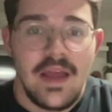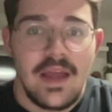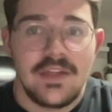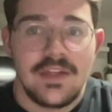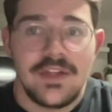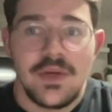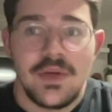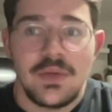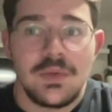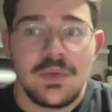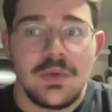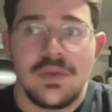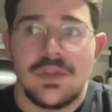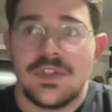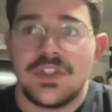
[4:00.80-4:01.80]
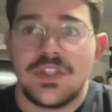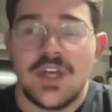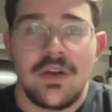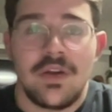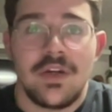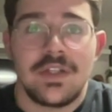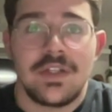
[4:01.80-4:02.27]
and,
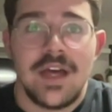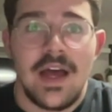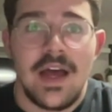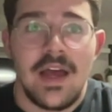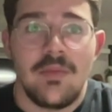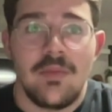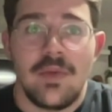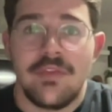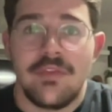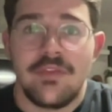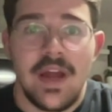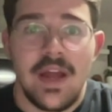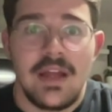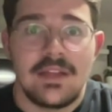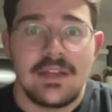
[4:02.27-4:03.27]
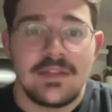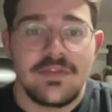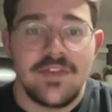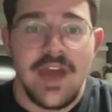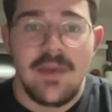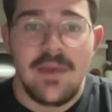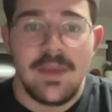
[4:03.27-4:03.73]
share her time with friends,
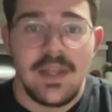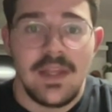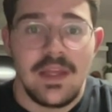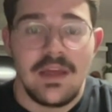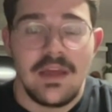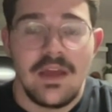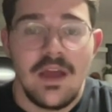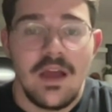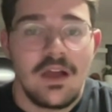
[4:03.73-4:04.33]
family,